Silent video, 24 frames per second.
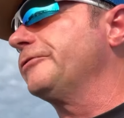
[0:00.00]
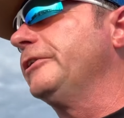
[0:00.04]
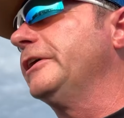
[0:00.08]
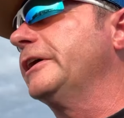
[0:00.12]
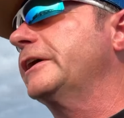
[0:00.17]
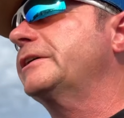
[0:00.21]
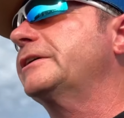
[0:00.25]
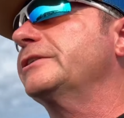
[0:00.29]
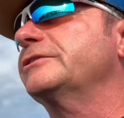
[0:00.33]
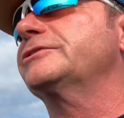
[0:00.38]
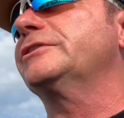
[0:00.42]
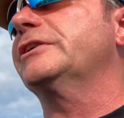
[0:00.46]

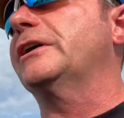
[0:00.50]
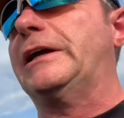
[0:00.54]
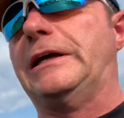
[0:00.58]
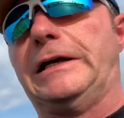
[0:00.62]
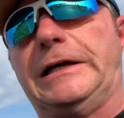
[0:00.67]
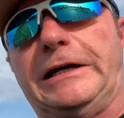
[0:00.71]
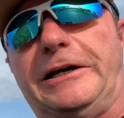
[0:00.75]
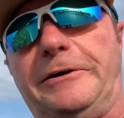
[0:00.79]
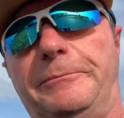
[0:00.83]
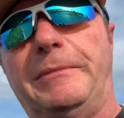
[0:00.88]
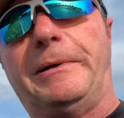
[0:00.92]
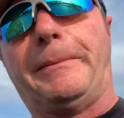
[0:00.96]
Nick is going to
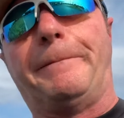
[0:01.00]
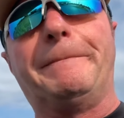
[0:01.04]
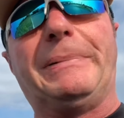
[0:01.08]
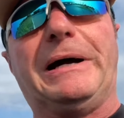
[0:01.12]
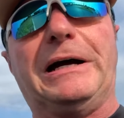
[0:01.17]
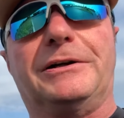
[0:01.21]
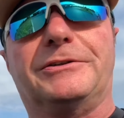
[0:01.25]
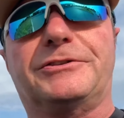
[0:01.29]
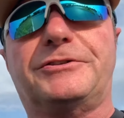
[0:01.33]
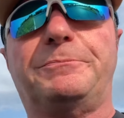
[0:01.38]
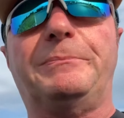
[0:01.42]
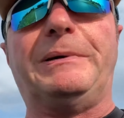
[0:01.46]
have me
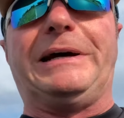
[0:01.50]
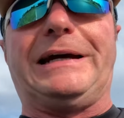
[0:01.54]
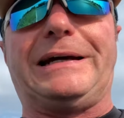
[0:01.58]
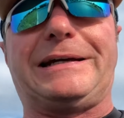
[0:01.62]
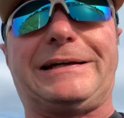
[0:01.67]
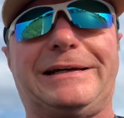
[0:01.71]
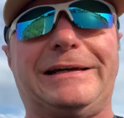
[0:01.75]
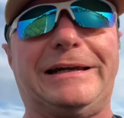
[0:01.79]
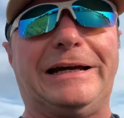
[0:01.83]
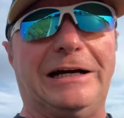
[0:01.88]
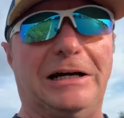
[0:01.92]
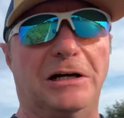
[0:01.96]
bounce
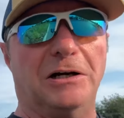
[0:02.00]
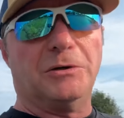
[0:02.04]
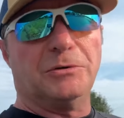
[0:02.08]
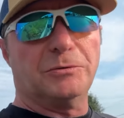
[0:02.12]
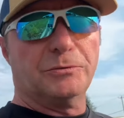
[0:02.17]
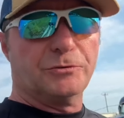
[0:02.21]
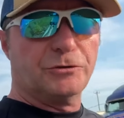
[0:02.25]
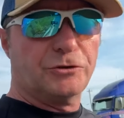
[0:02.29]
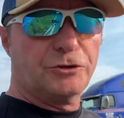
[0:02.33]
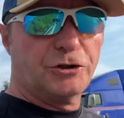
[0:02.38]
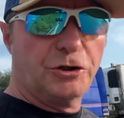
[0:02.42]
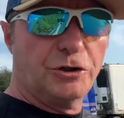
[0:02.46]
back
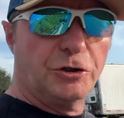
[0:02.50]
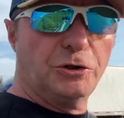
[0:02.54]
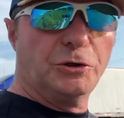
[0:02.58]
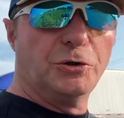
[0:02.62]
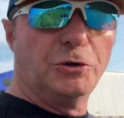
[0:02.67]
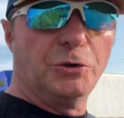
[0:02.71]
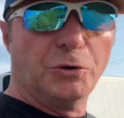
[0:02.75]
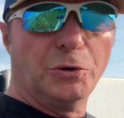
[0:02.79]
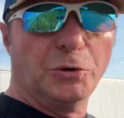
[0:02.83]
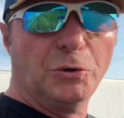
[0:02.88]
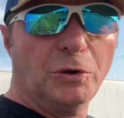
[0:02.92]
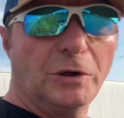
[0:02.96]
down
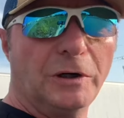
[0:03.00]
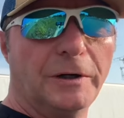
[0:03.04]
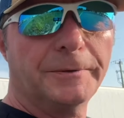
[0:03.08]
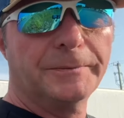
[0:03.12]
to